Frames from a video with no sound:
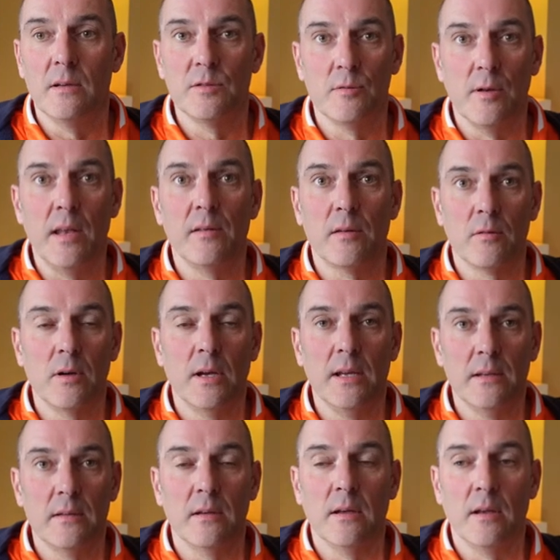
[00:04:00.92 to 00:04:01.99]
to
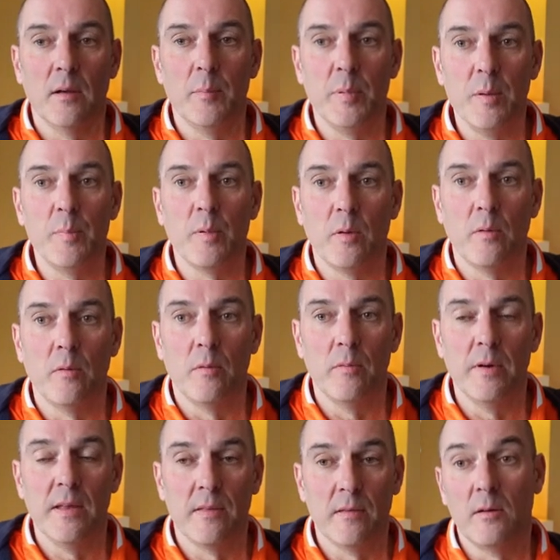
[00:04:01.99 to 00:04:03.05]
integrate people
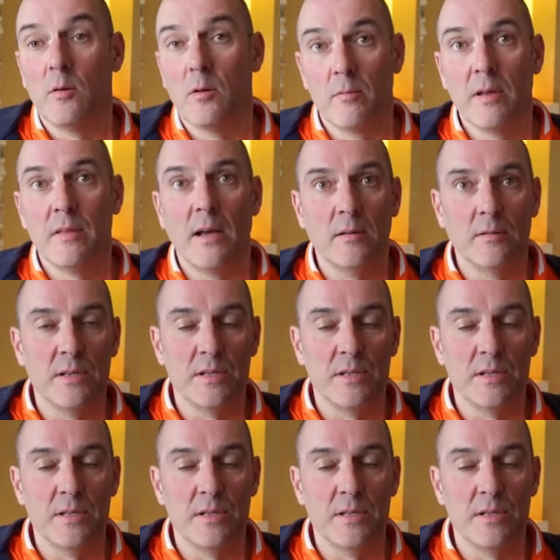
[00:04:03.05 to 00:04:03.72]
with or without